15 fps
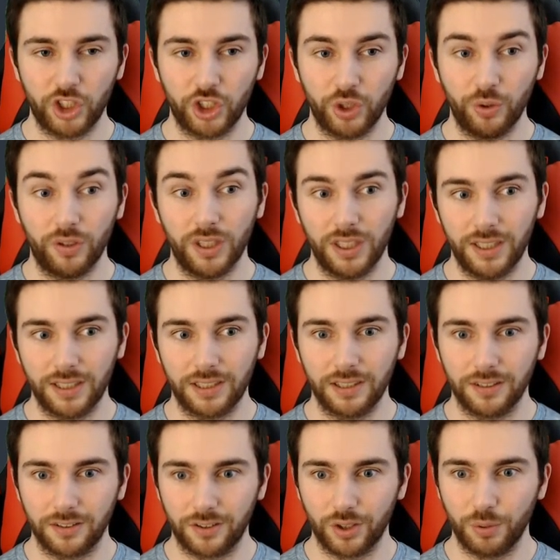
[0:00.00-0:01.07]
shoe that isn't
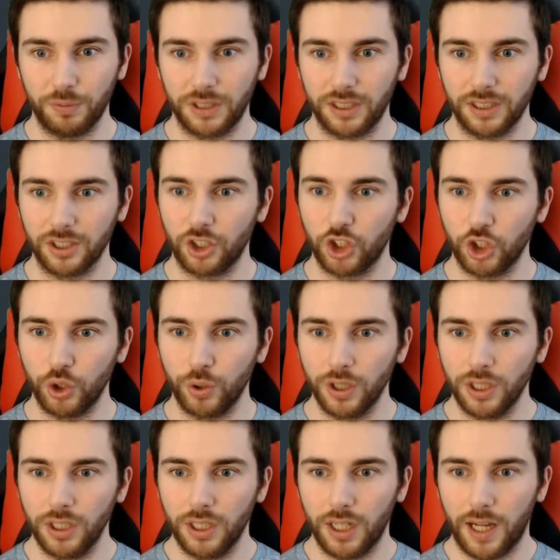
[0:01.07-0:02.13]
a Kobe 6 shoe.
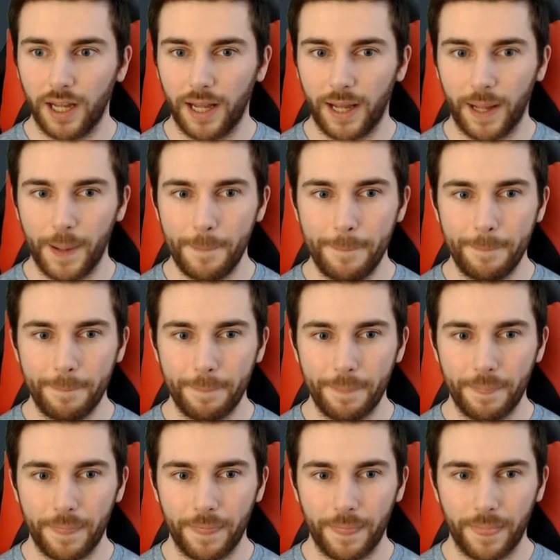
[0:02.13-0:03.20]
Um,
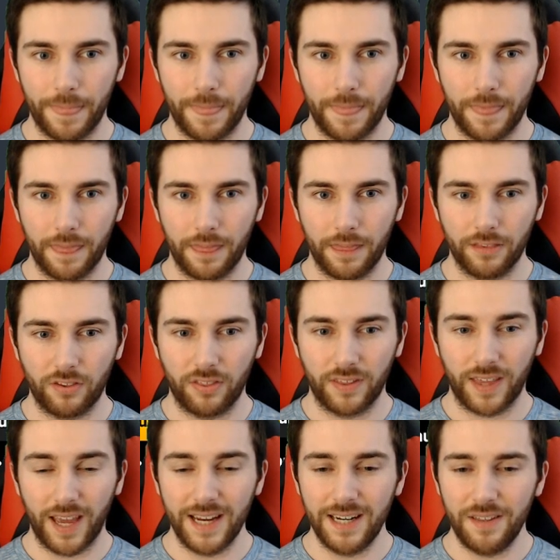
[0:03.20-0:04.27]
so the
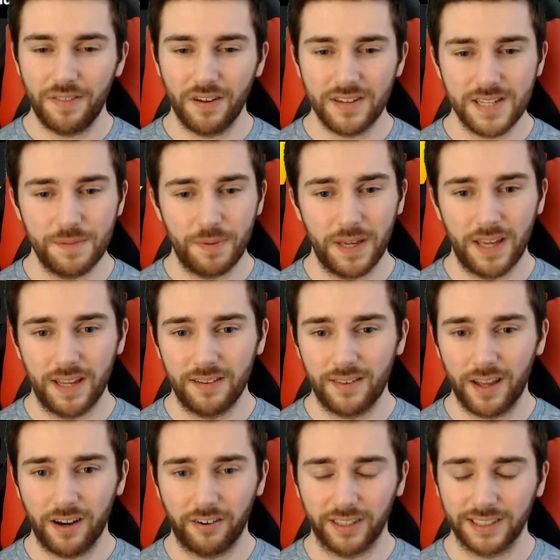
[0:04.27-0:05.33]
KD13 PEs,
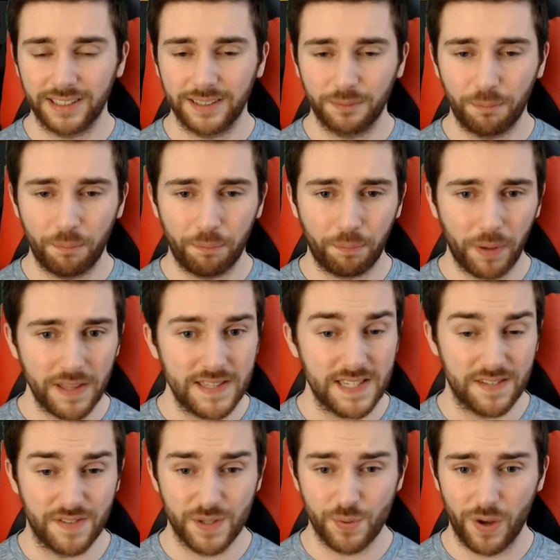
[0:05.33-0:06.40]
they are
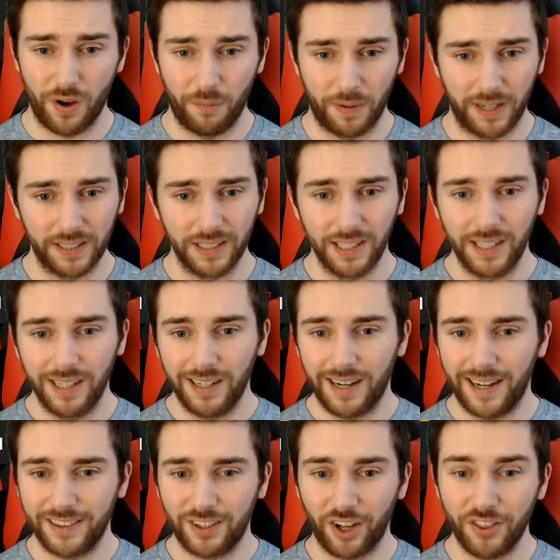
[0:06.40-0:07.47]
expensive as well, man.
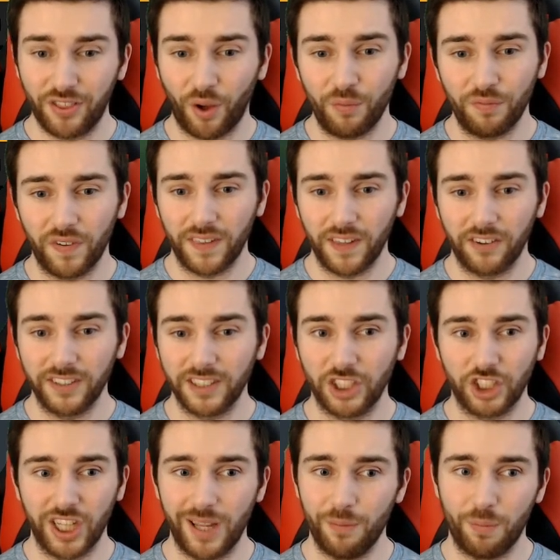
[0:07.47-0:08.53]
I, I don't there is a
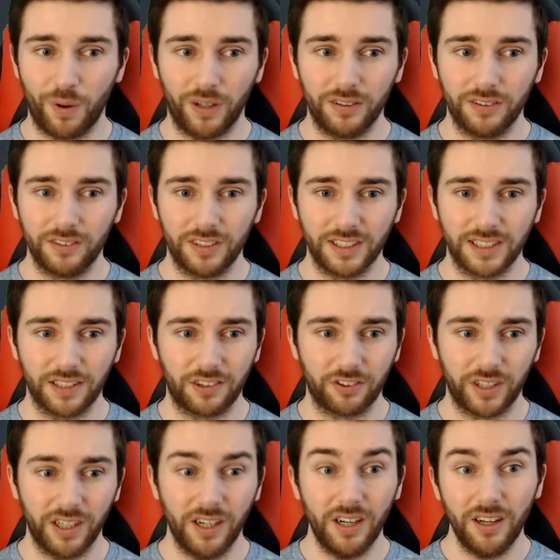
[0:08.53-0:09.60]
cheap one There's a
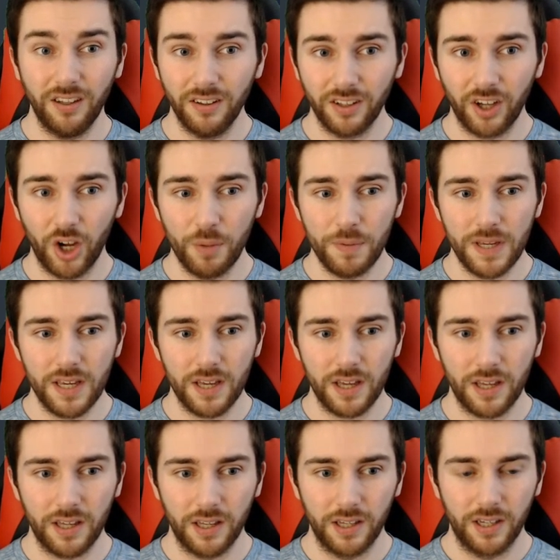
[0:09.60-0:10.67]
three. Ah, oh, the Kobe
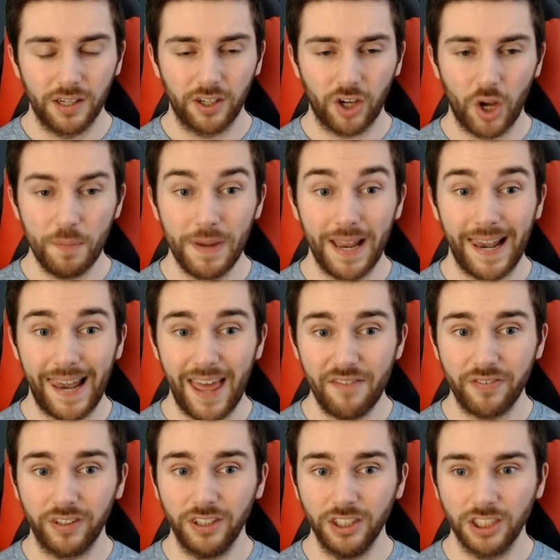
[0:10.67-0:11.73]
uh, Kobe
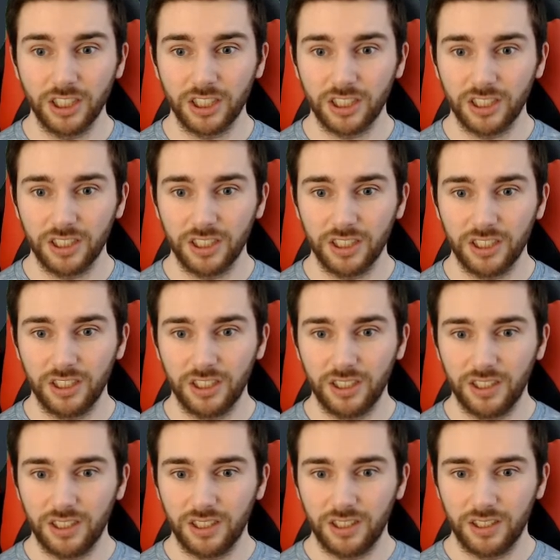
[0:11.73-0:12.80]
11s.
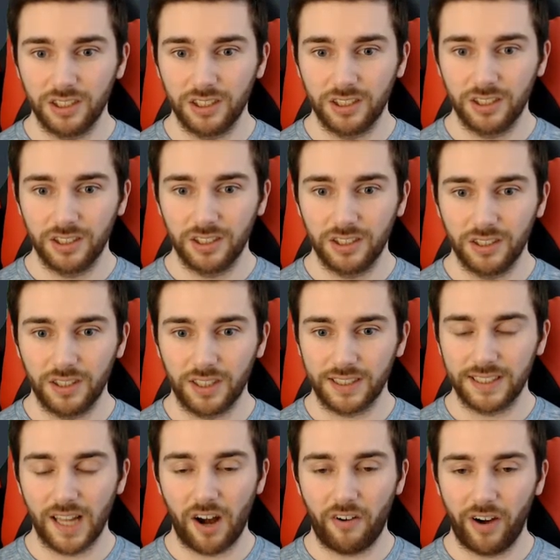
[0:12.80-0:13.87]

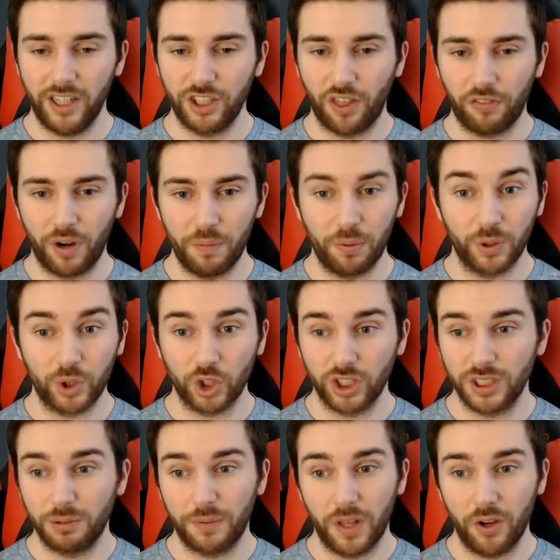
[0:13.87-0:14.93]
Acceleration, three point shot, and
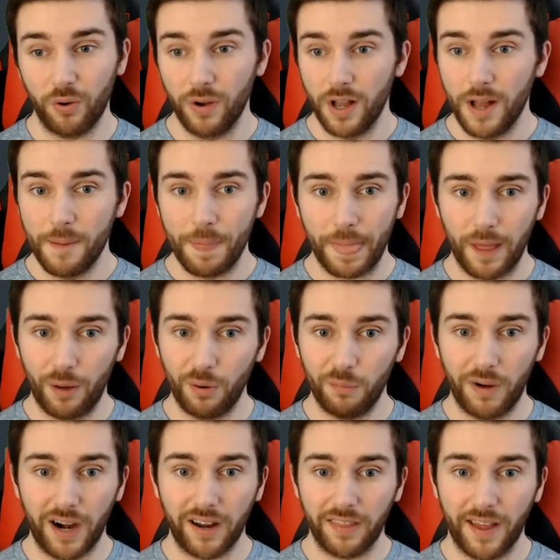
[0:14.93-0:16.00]
steal. I'm not
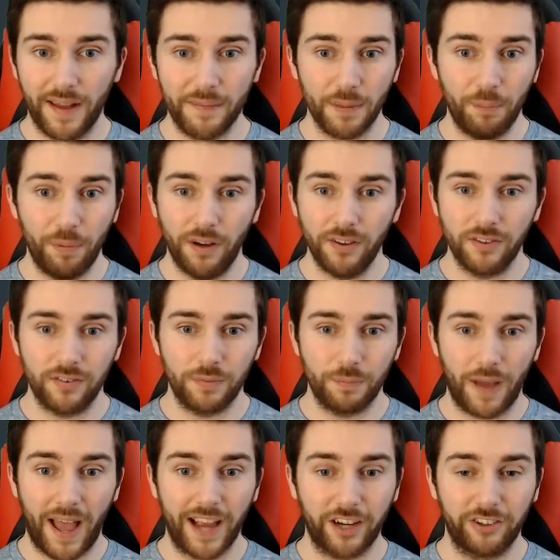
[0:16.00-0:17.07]
mad at that. The pass
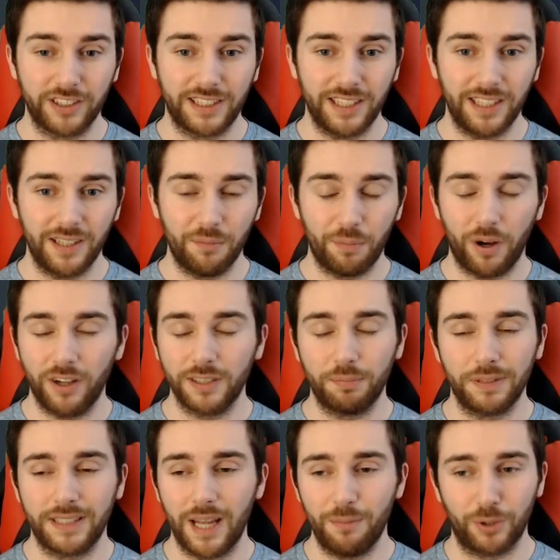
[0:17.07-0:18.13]
accuracy and pass
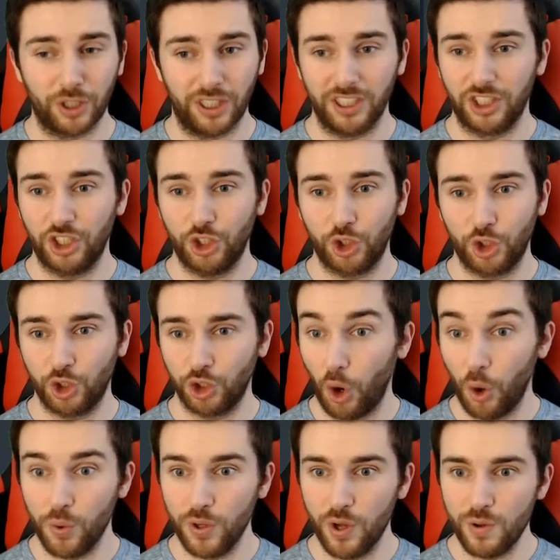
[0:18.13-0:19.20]
perception is
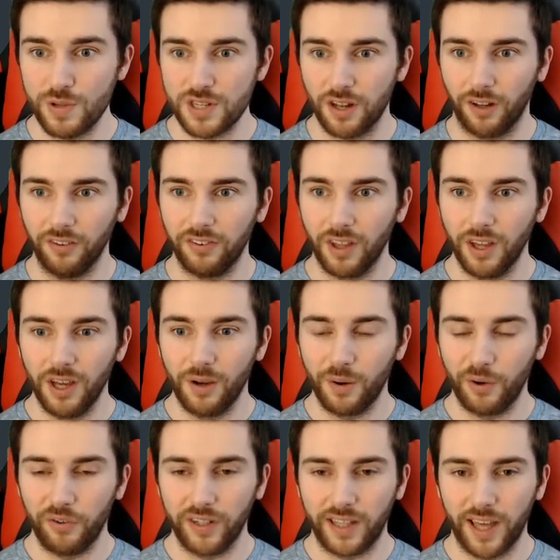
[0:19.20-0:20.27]
so useless. I
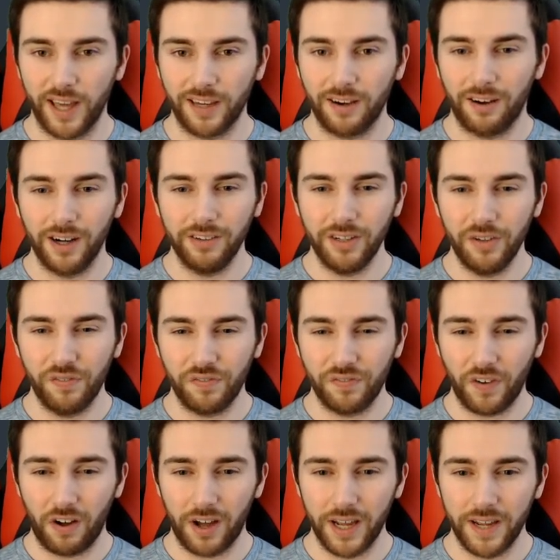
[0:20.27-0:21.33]
don't really care. Kyrie
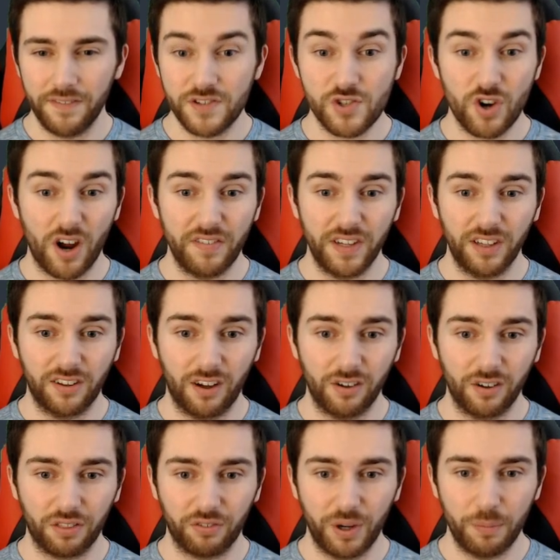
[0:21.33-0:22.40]
fives, driving
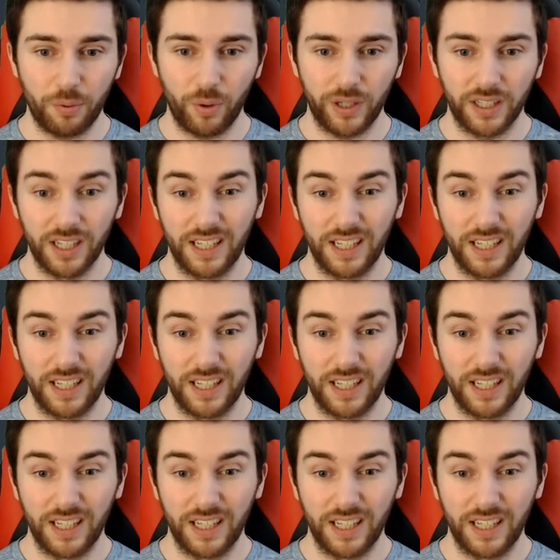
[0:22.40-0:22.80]
dunk, three point,